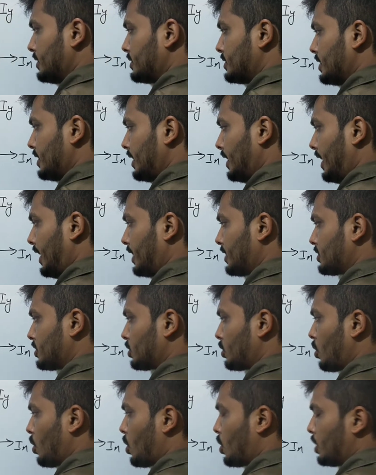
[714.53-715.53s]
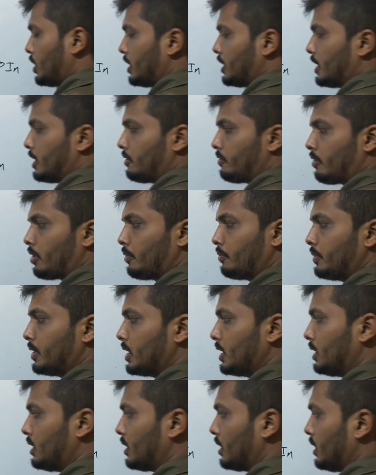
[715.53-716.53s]
what is the x
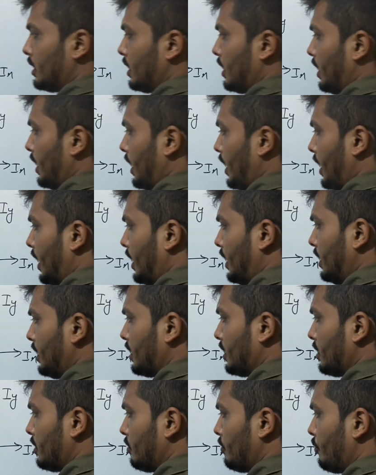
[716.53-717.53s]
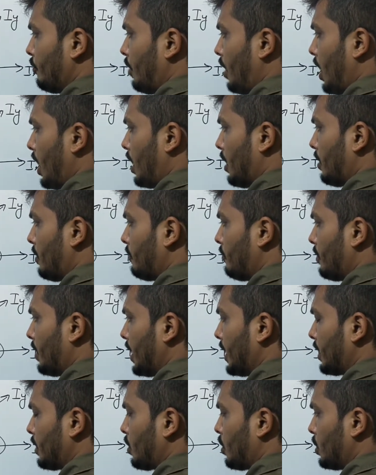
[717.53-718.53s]
coordinate from here and
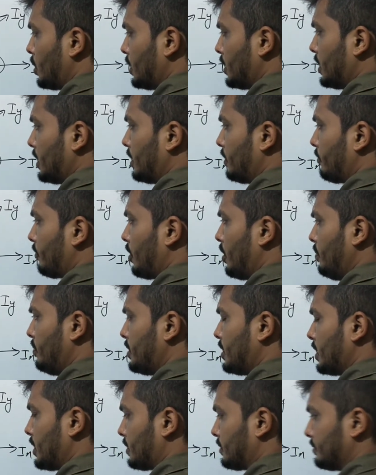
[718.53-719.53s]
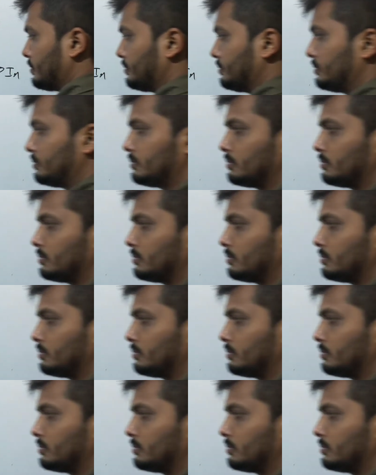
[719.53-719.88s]
y coordinate from